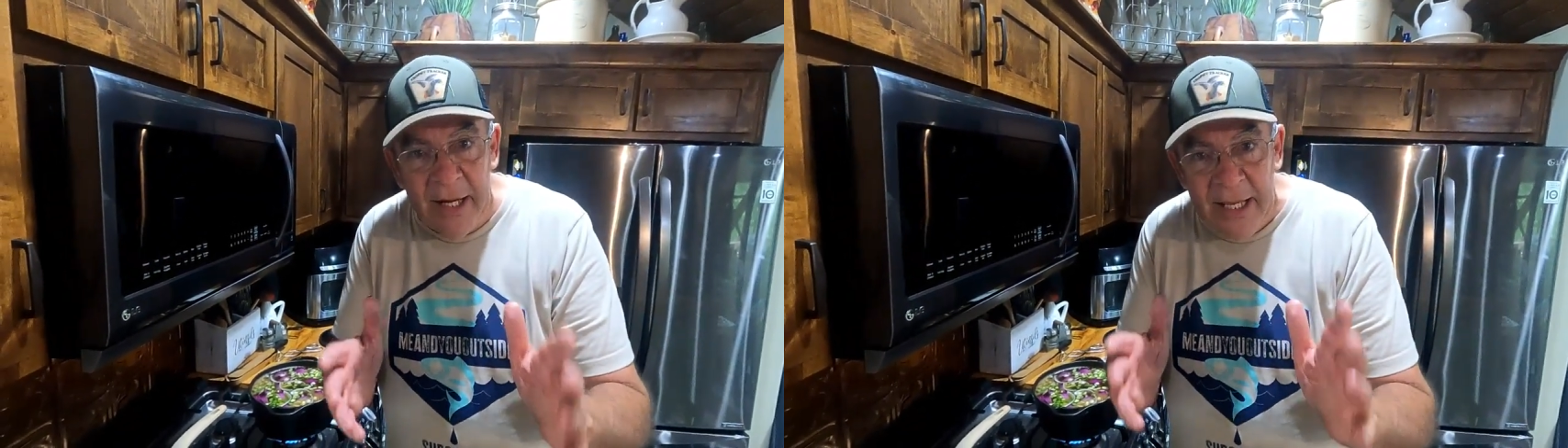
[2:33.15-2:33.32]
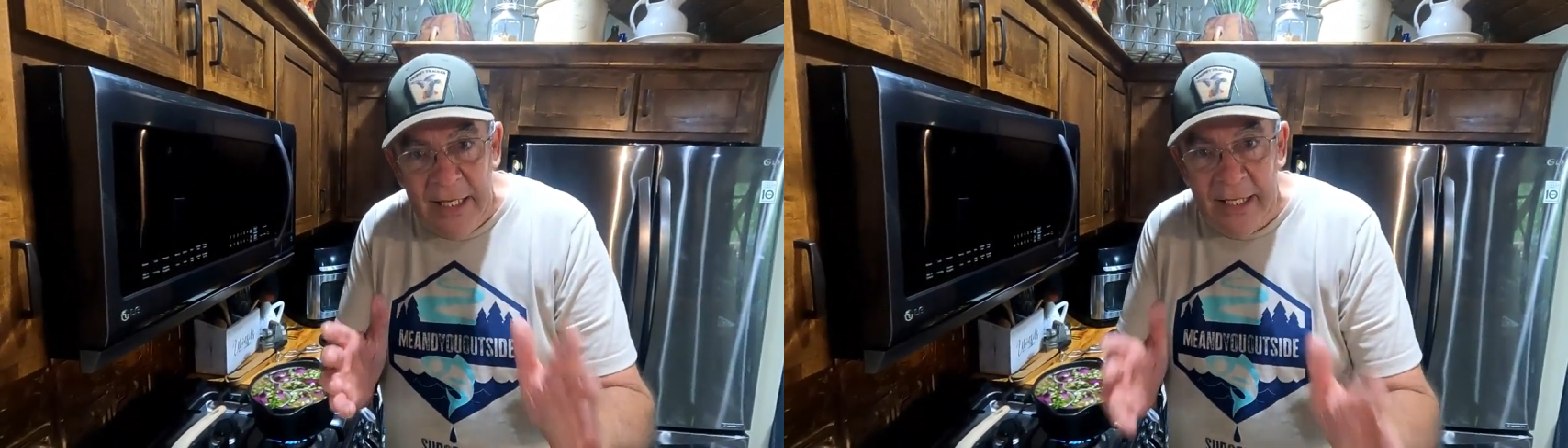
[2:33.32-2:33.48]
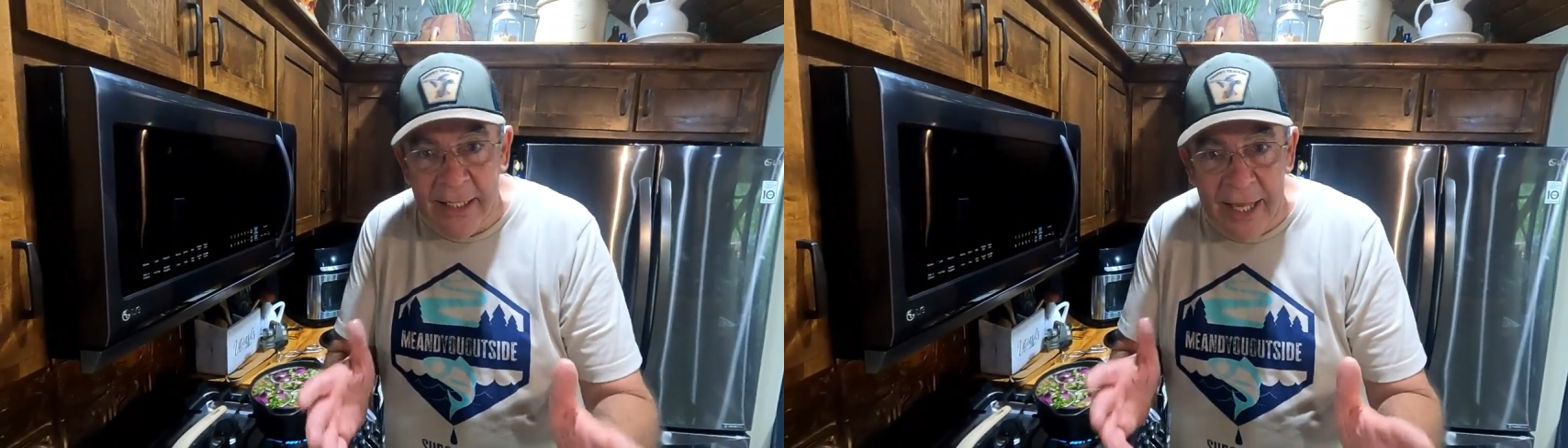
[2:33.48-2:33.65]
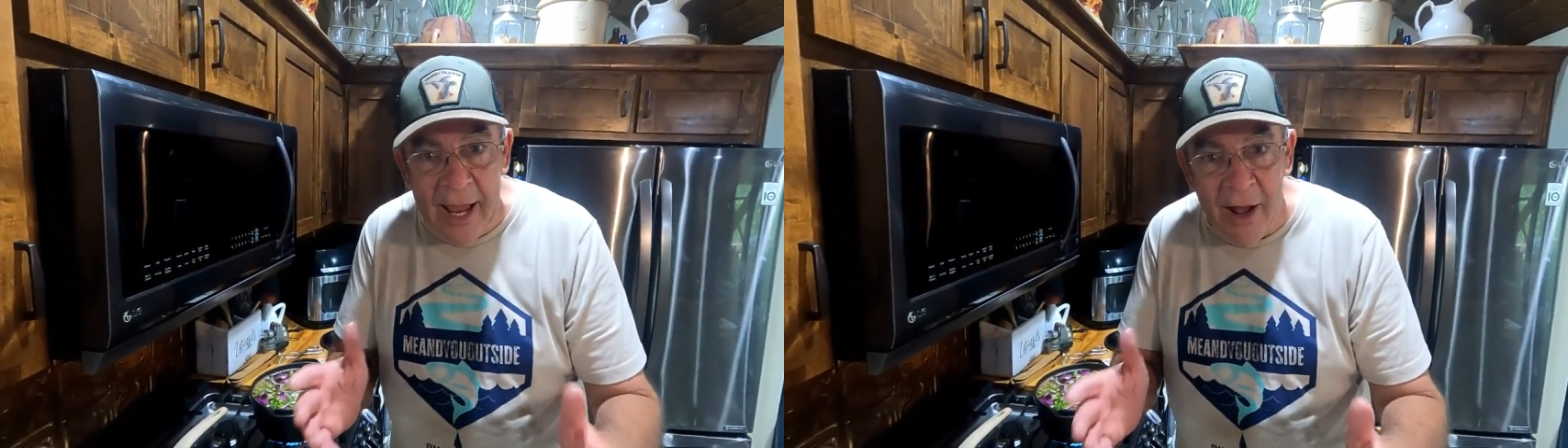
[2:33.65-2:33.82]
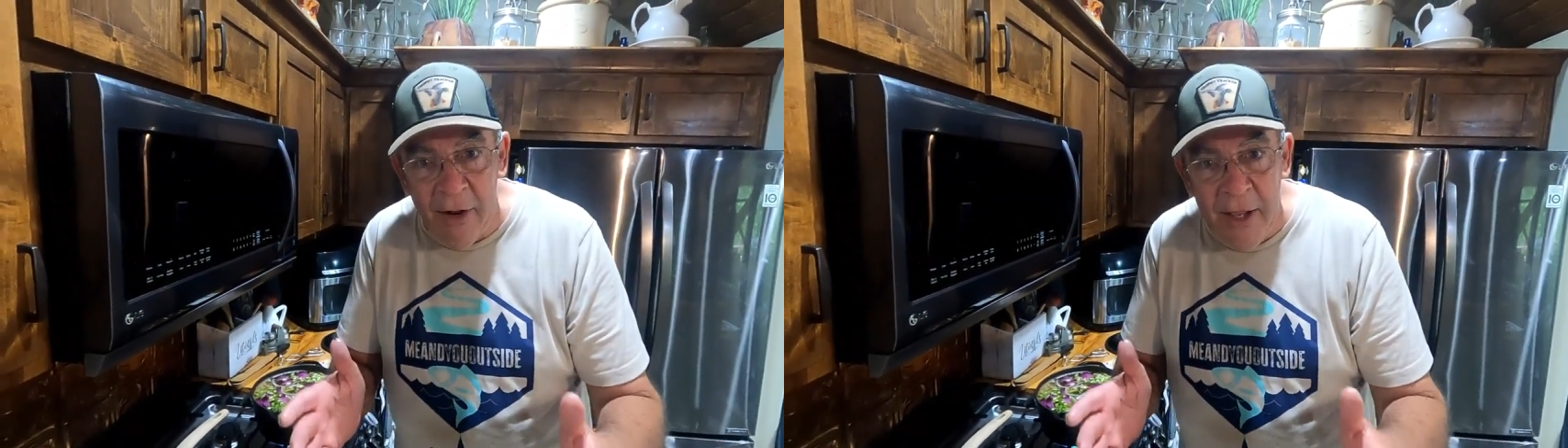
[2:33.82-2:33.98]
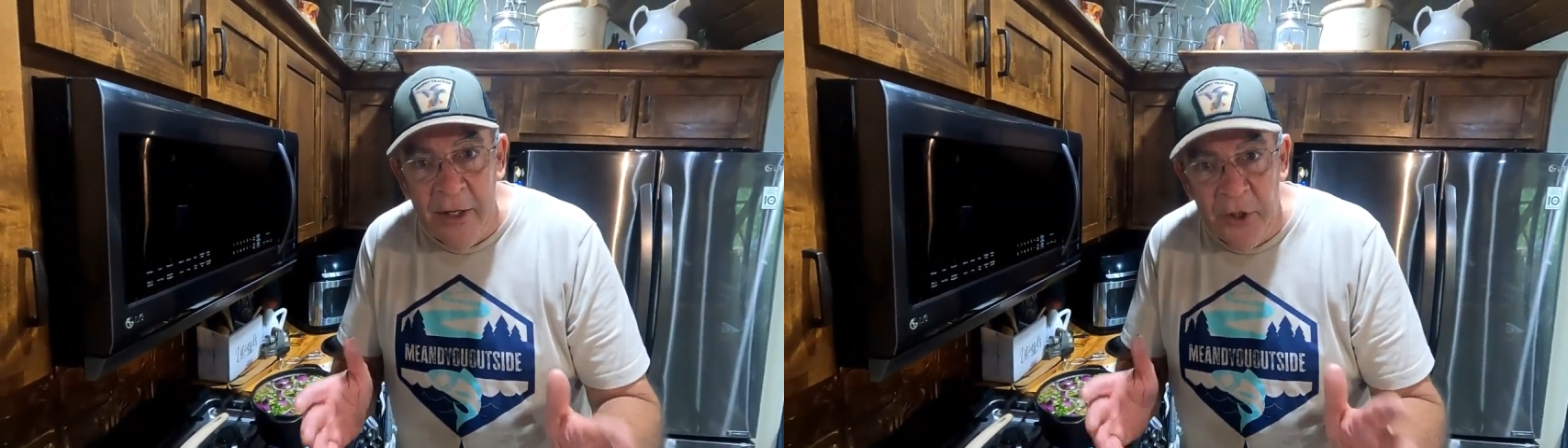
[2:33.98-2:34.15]
eating a
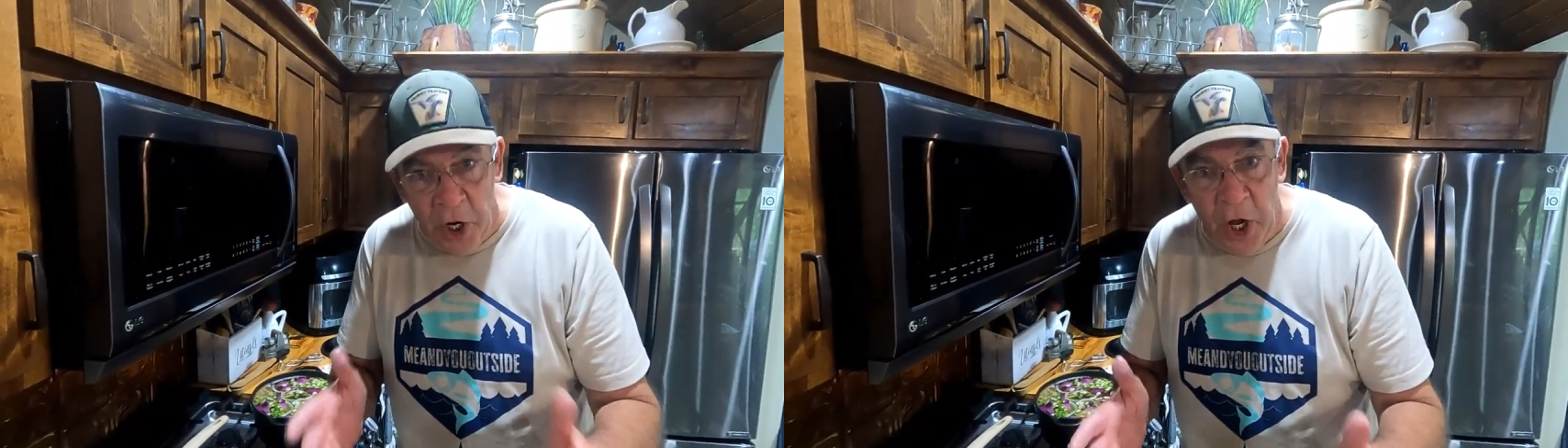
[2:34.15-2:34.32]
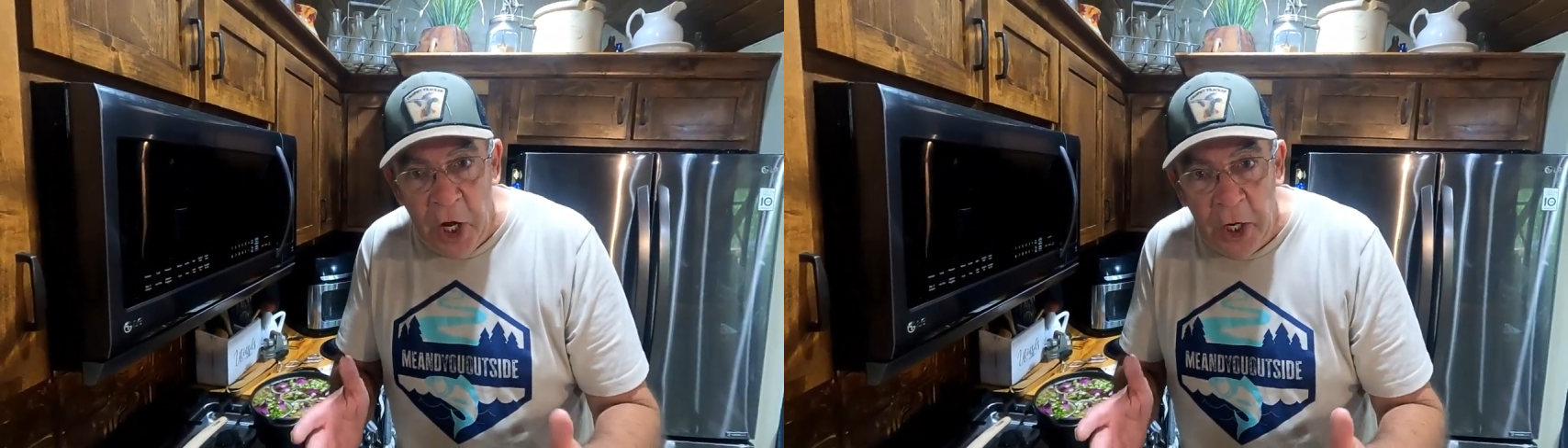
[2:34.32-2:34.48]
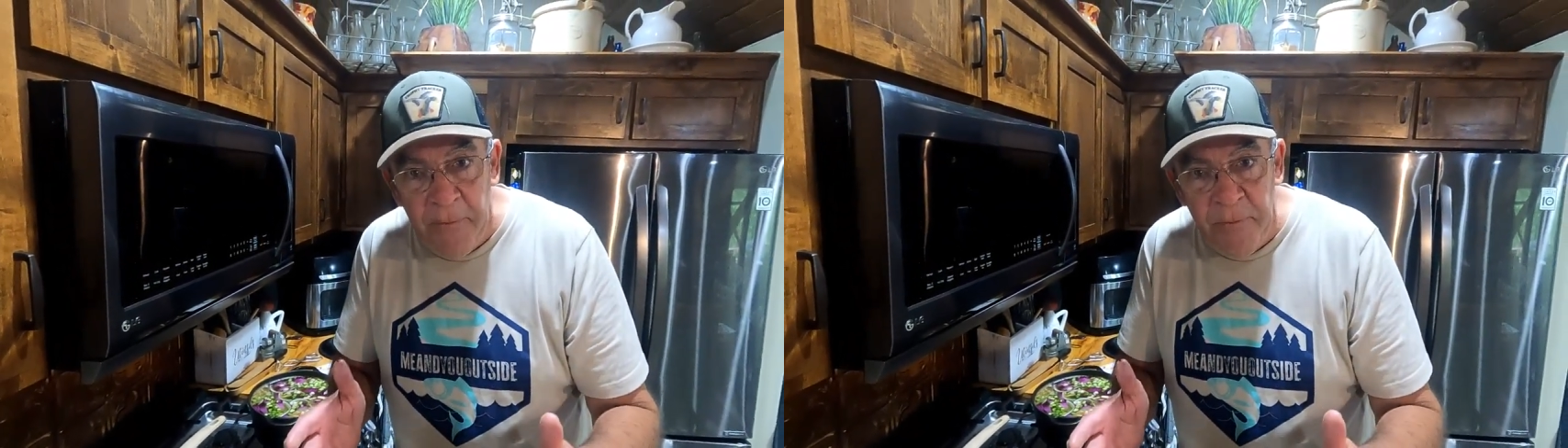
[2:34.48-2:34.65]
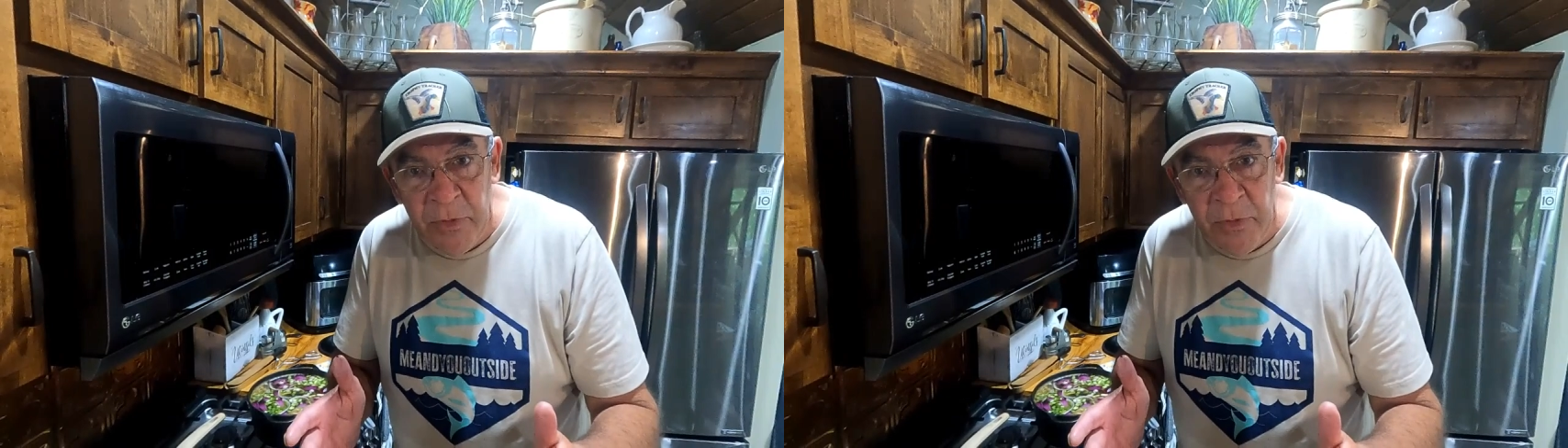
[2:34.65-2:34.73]
cow tongue.